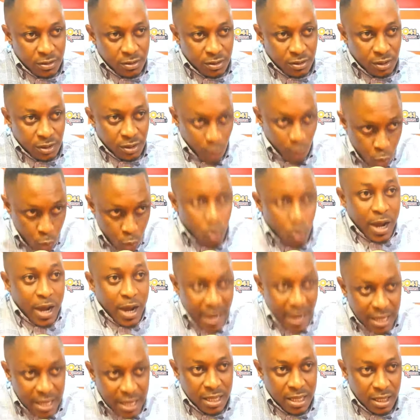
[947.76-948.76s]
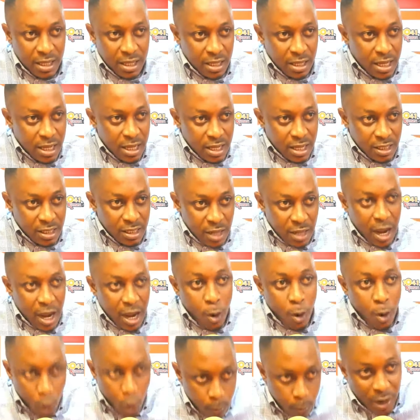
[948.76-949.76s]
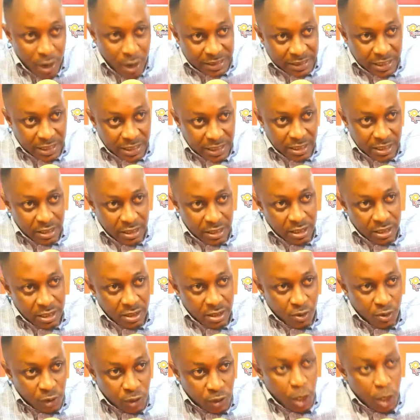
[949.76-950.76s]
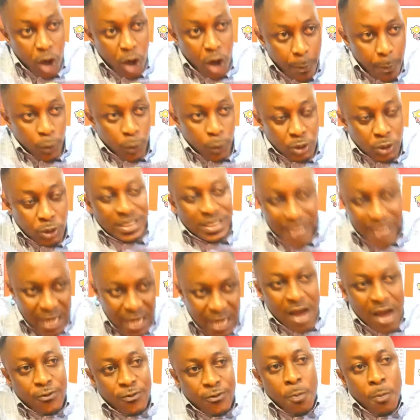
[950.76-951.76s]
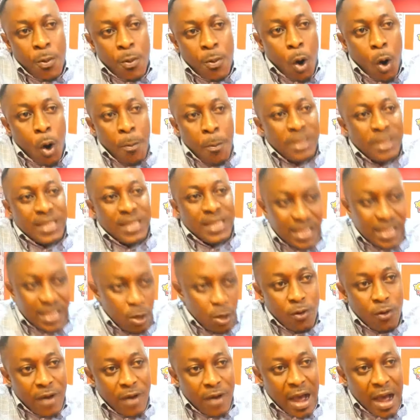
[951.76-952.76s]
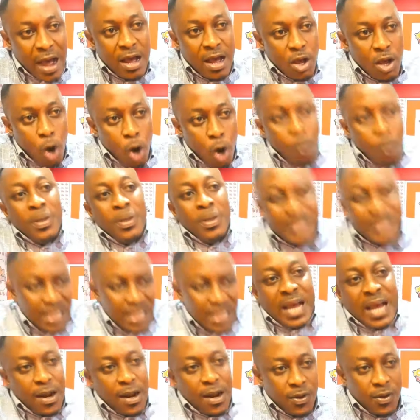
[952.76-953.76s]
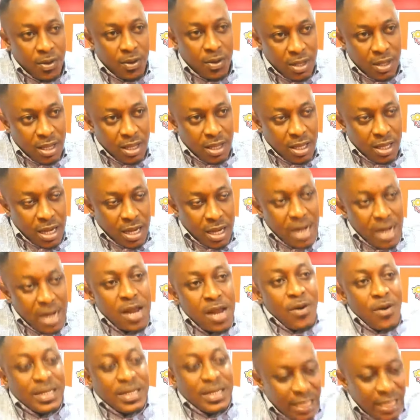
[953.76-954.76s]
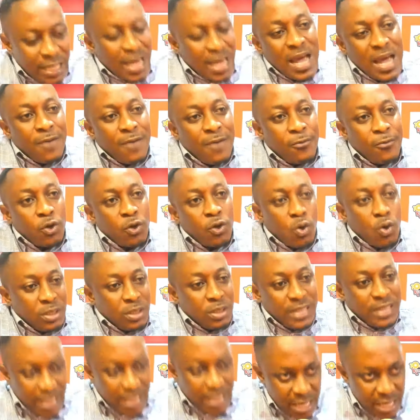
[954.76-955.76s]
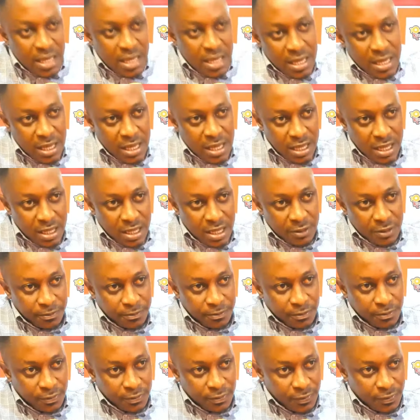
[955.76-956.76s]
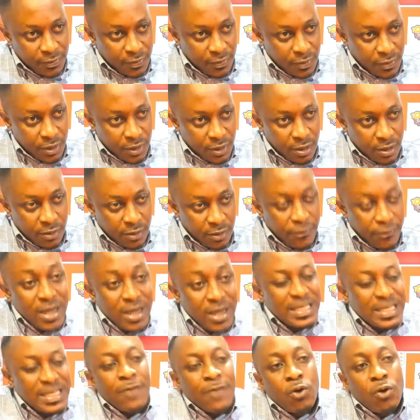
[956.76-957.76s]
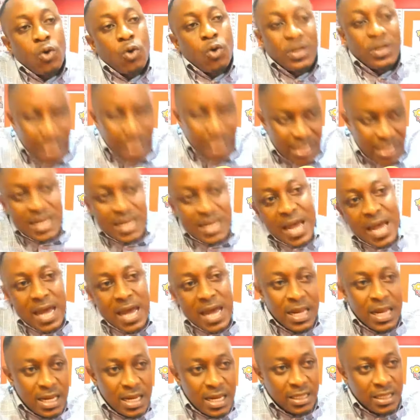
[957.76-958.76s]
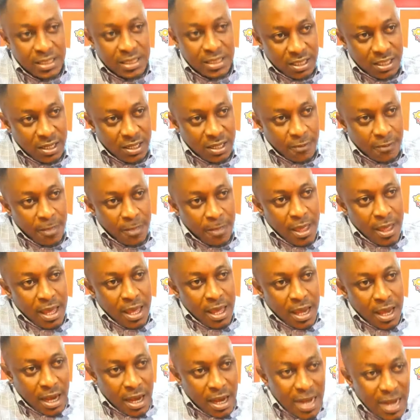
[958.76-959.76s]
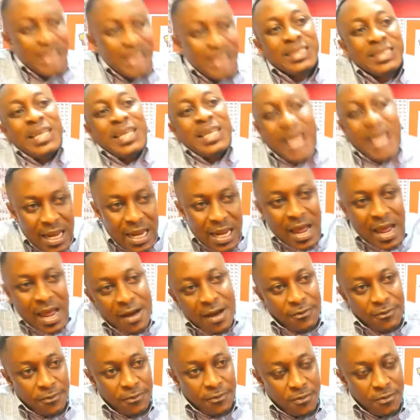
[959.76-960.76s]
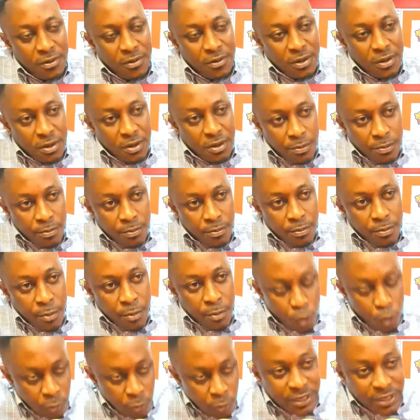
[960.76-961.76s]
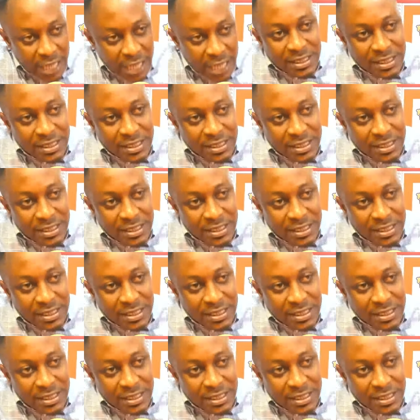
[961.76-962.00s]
So okay. I will boise. Once young apostles second half on be take you over on be take kind of, and then now second half kodo ko take you. First half kodo ko take you the early lead, and a second half, we come Chelsea